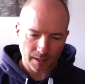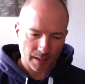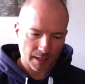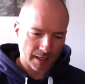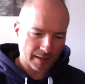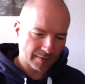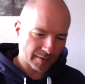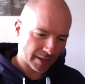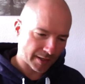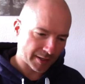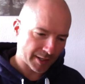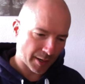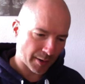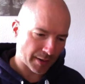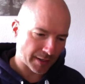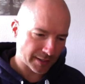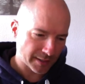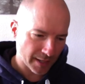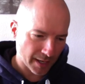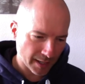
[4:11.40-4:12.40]
even though you're
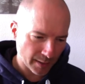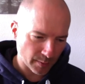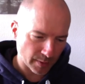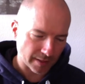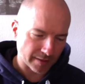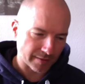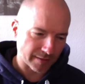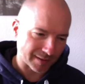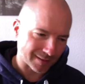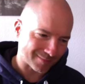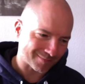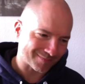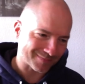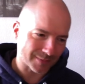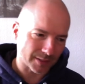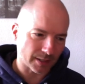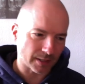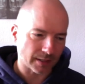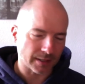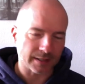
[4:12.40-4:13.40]
going into headwind, you think,
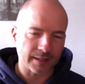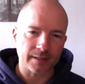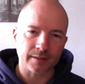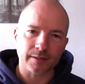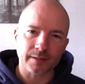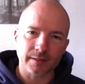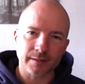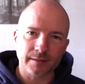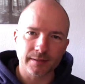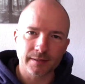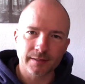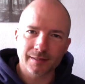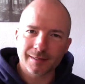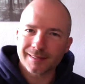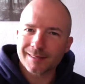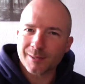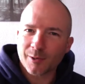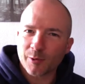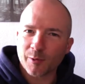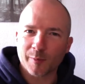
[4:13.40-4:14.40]

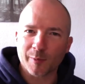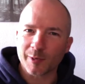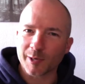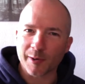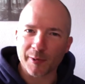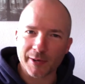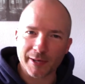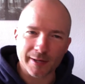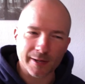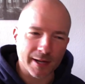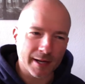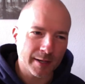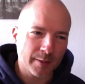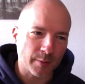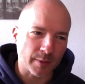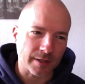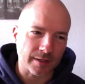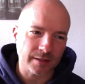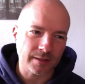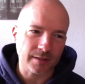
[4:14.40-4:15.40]
it's horrible going in a
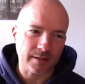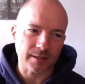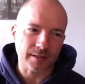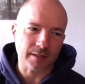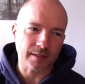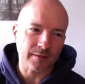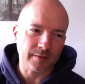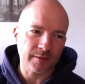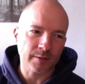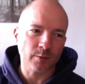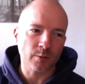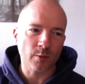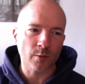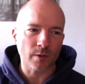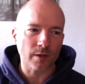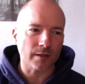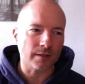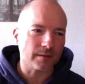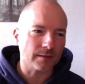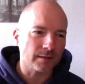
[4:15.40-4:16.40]
headwind, isn't it? You feel
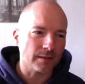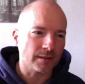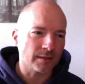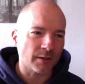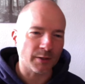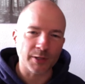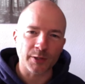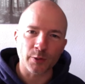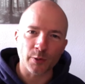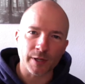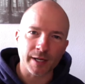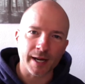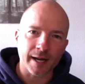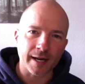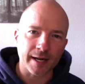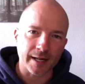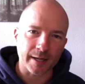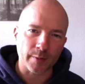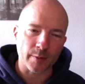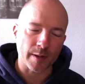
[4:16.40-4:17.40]
quite as though you're not
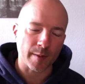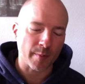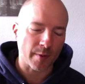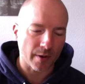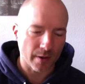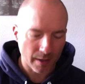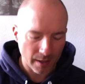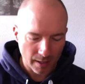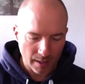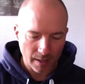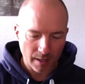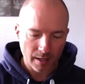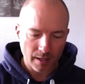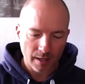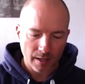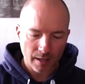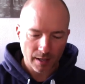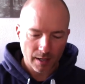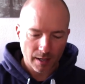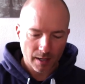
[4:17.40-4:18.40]
getting anywhere. But
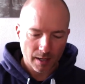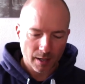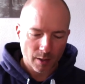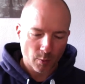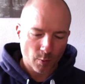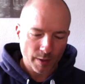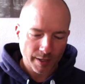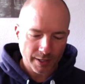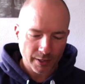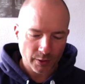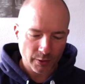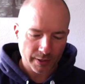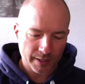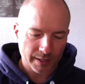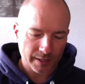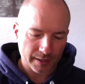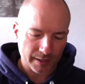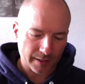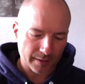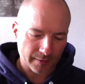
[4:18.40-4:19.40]
when you're
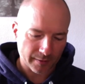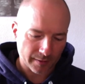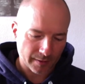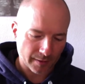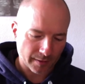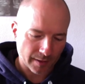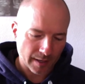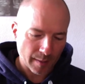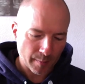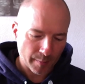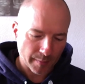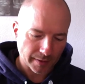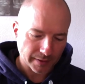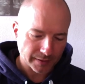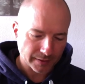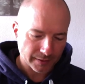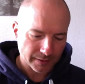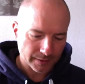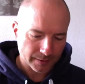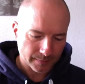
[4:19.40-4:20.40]
looking at your
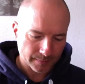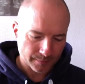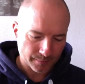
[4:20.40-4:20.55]
numbers,